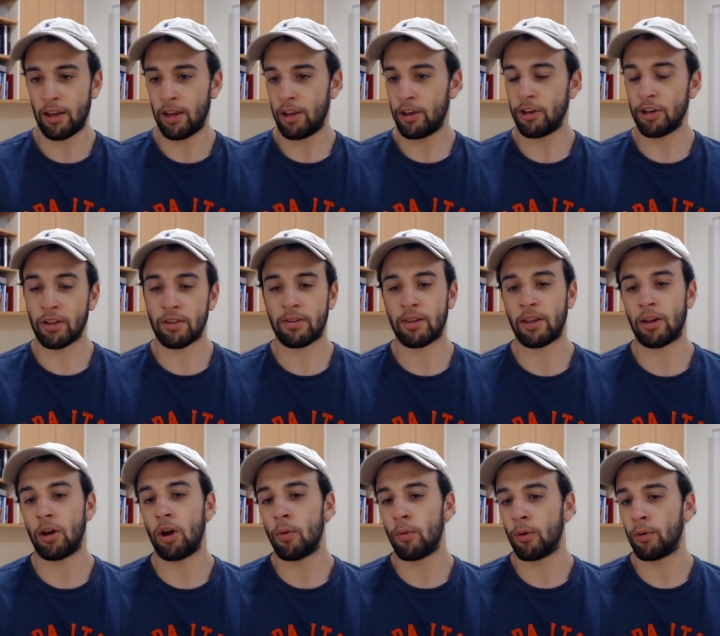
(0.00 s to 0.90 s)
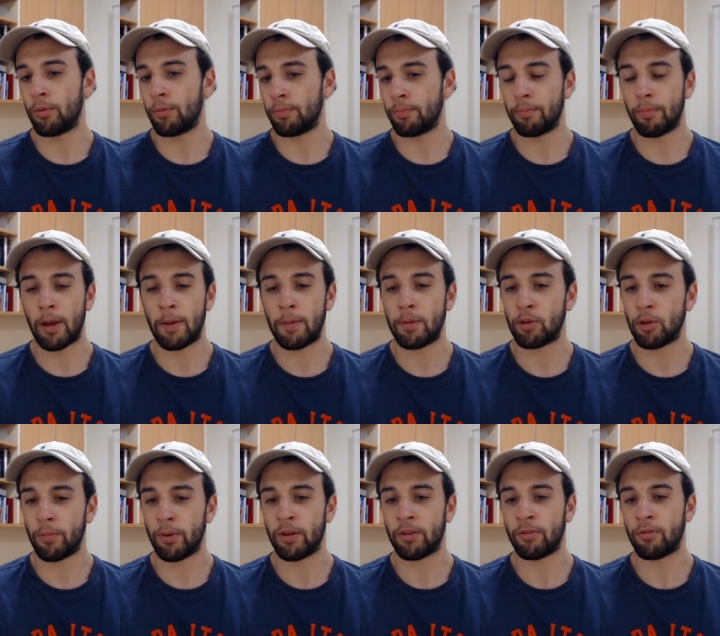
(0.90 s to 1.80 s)
You can say, oh, well, maybe Tom
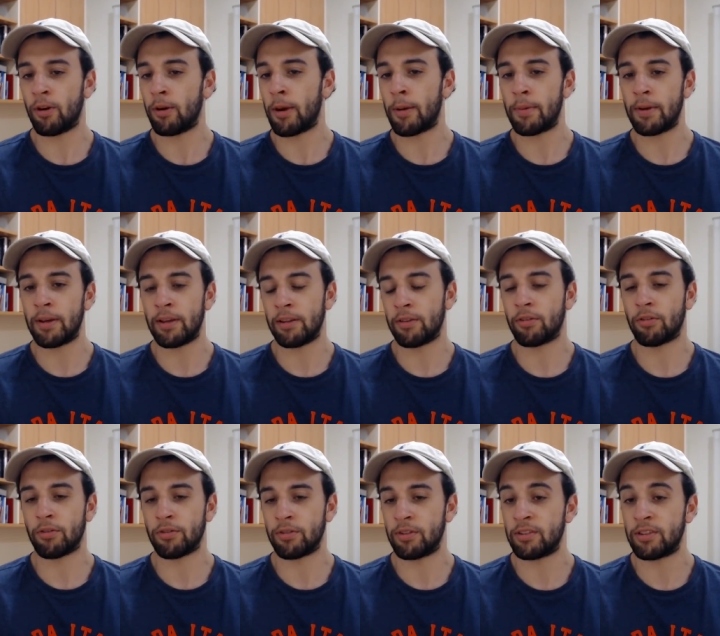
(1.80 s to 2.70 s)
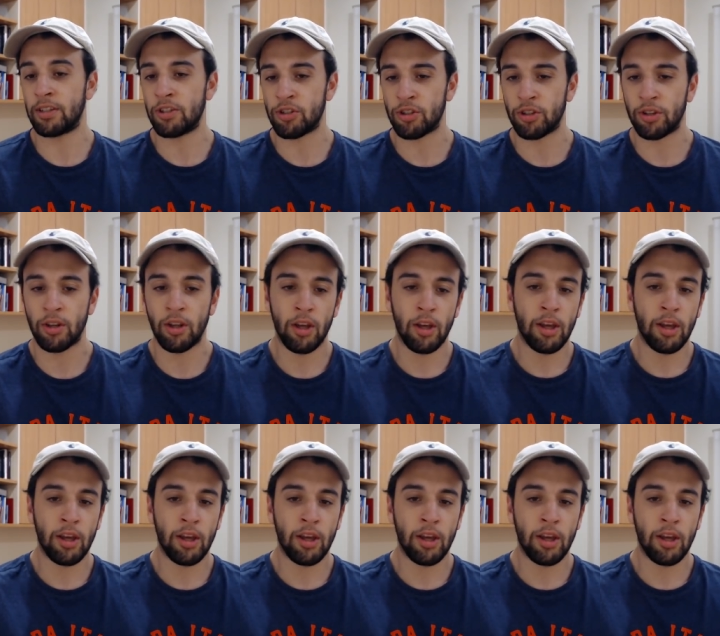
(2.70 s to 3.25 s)
Brown's right, maybe it's because he's injured.